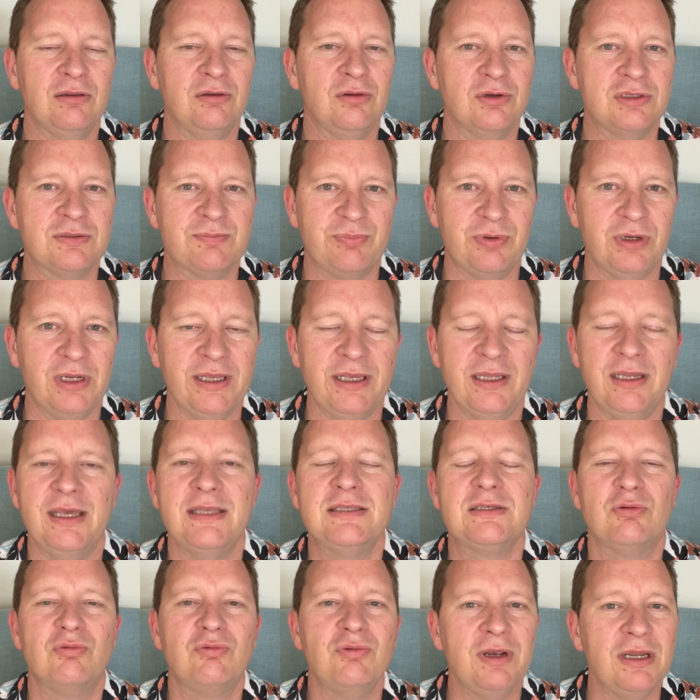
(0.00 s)
looked brilliant. It's
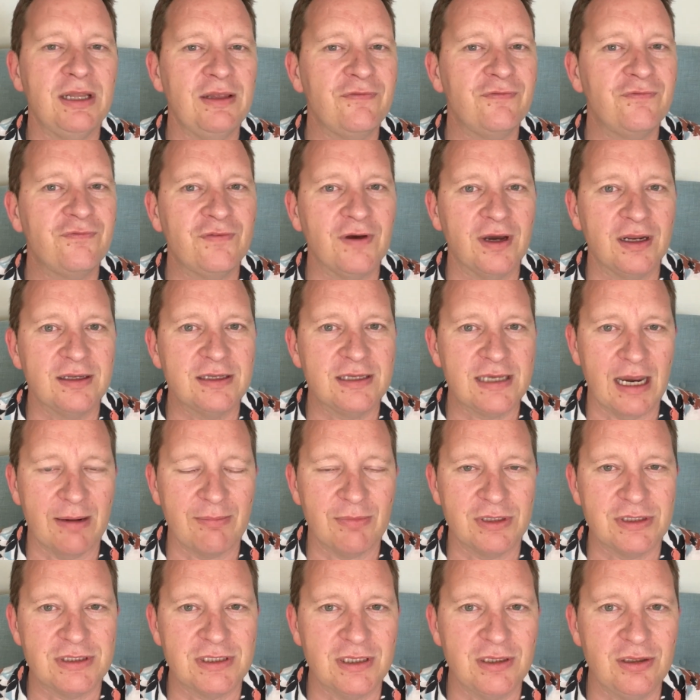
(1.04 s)
a really fun
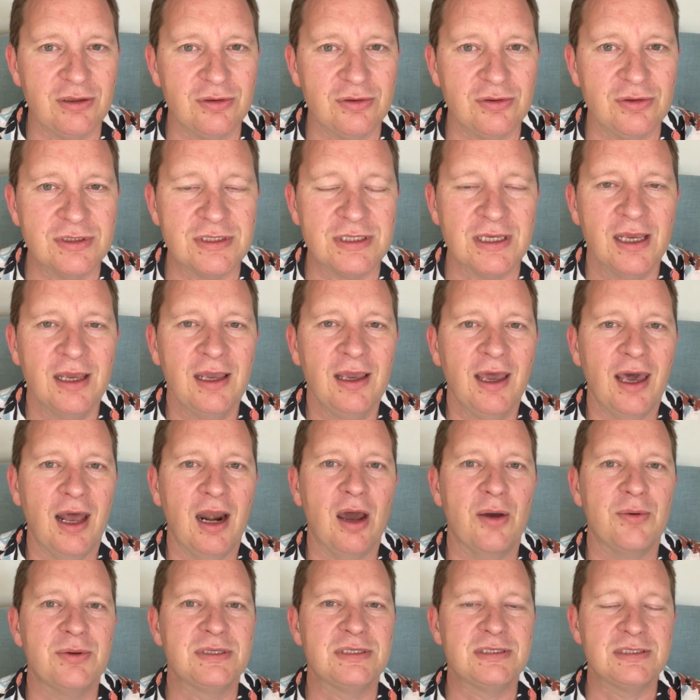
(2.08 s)
camera to use, and I
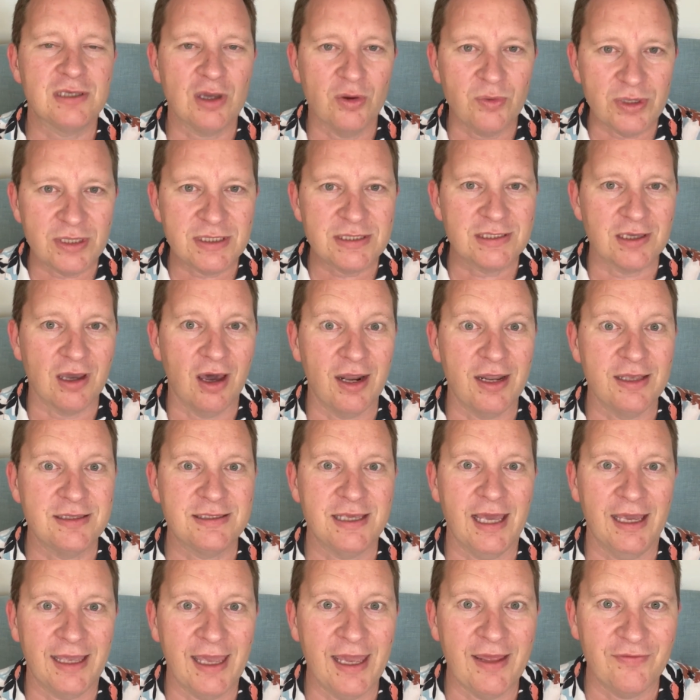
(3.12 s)
was so excited
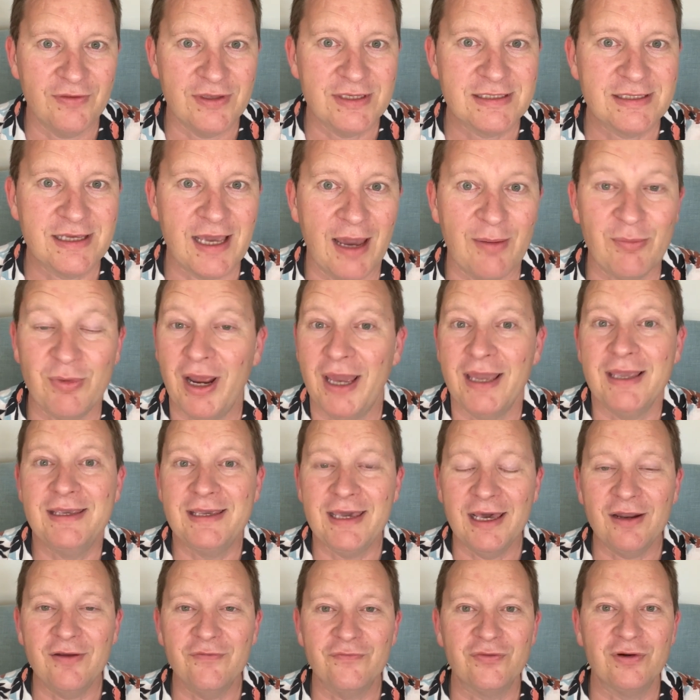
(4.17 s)
to get this camera and
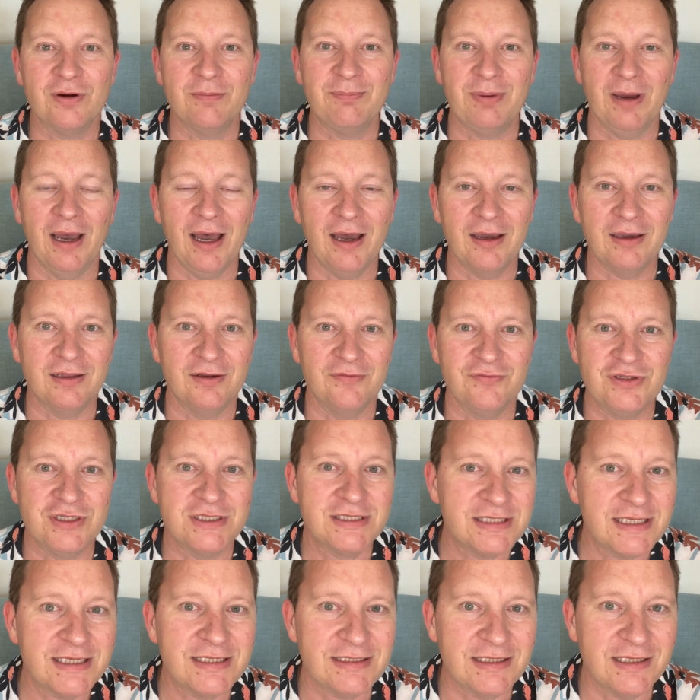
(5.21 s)
get it for a bargain of just
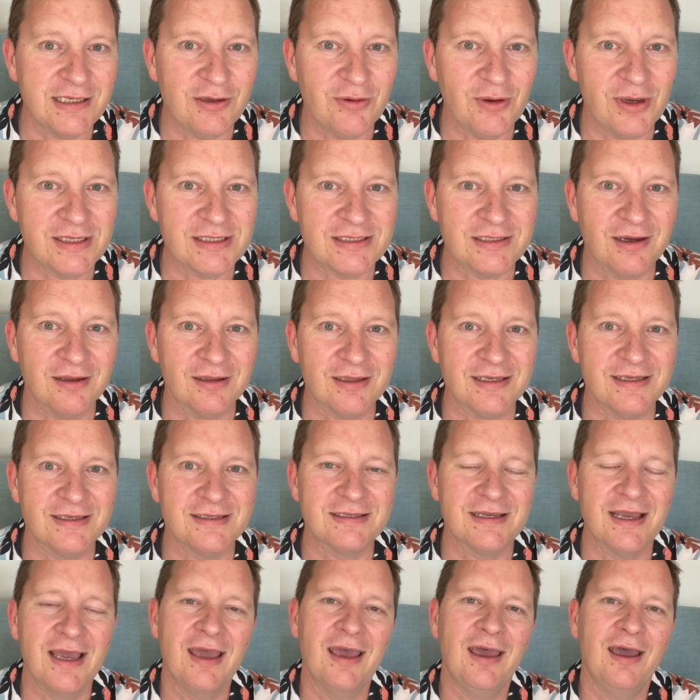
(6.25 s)
$60 US.
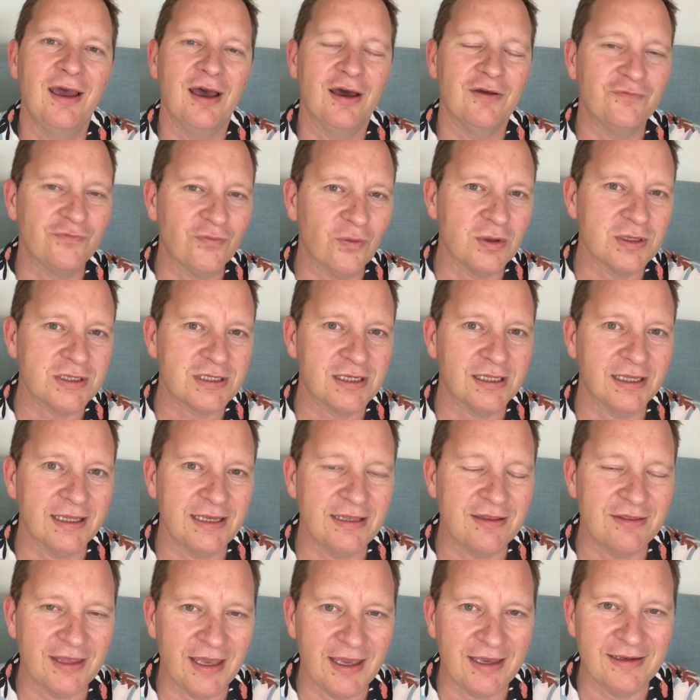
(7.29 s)
Unfortunately
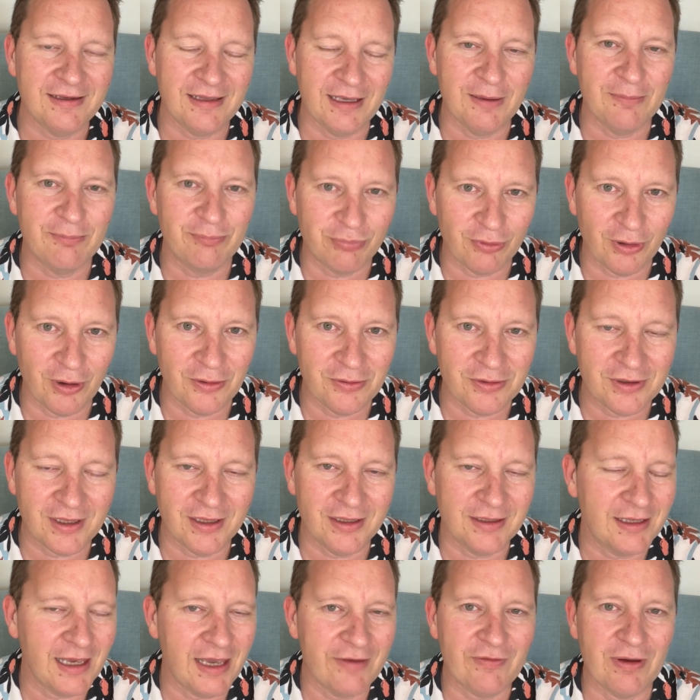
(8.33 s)
then it broke, it
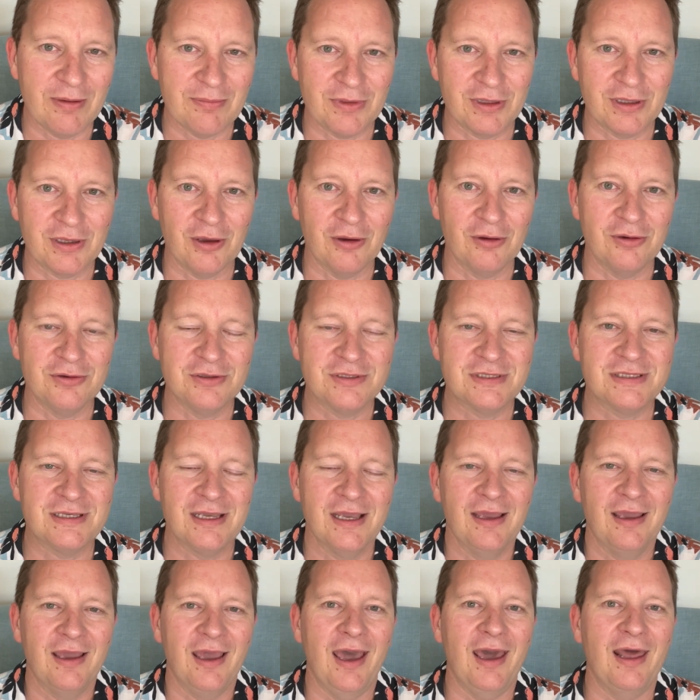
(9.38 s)
gave up the ghost,
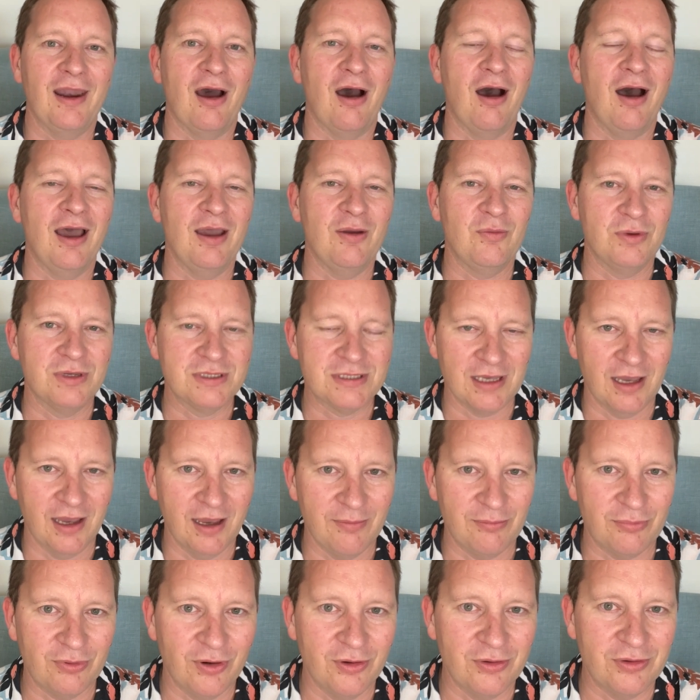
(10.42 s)
and I was
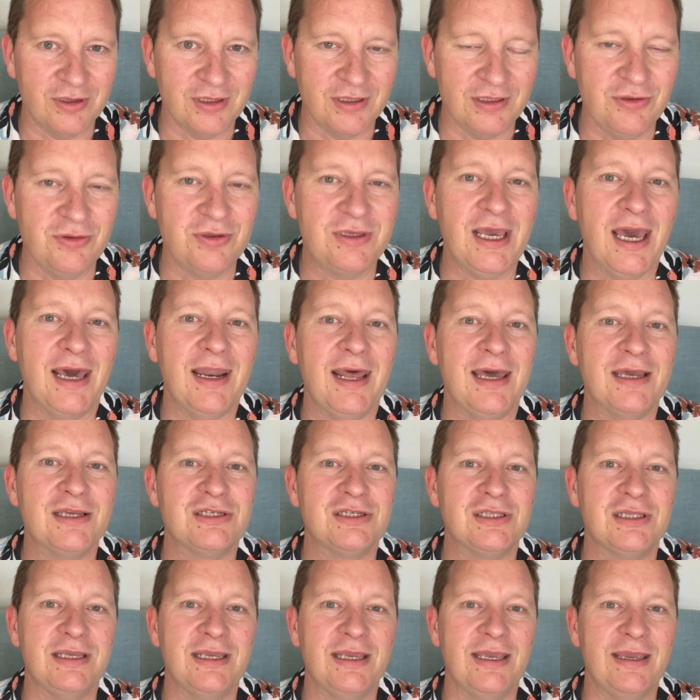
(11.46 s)
heartbroken. You can
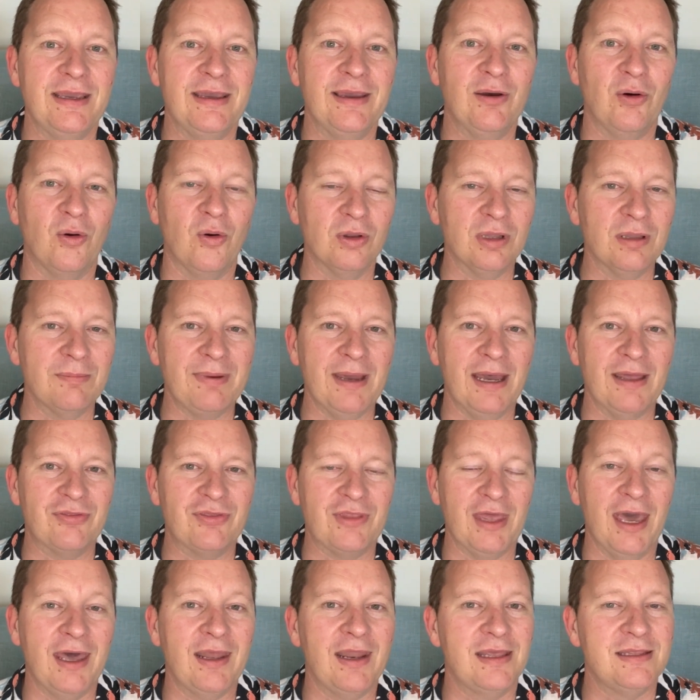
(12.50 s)
actually hear all about
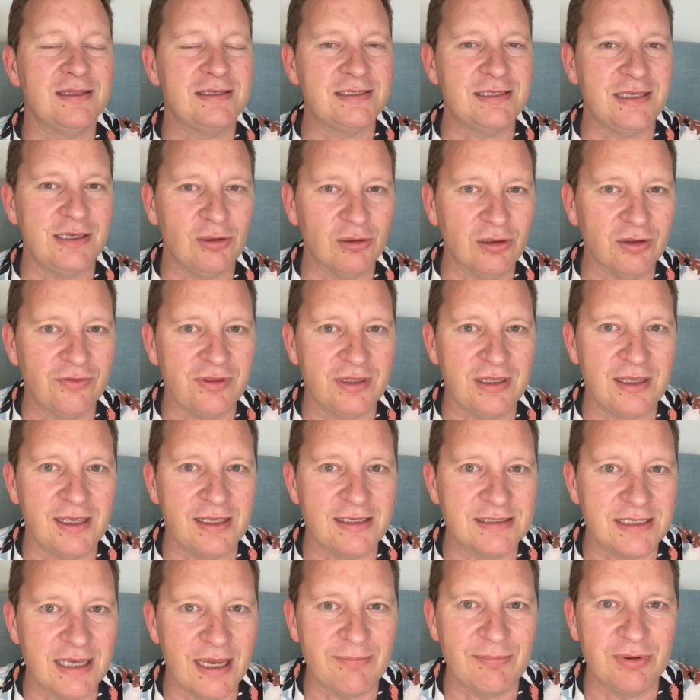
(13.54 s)
that and see all of the
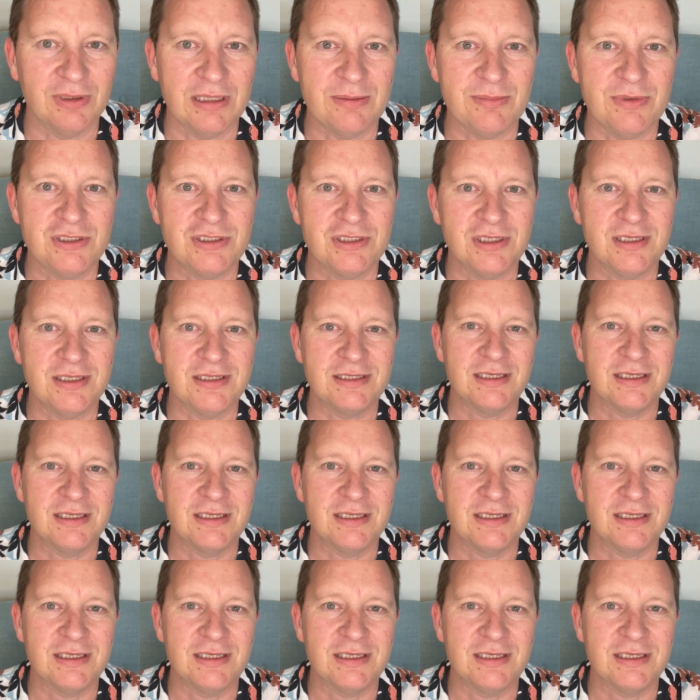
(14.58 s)
example images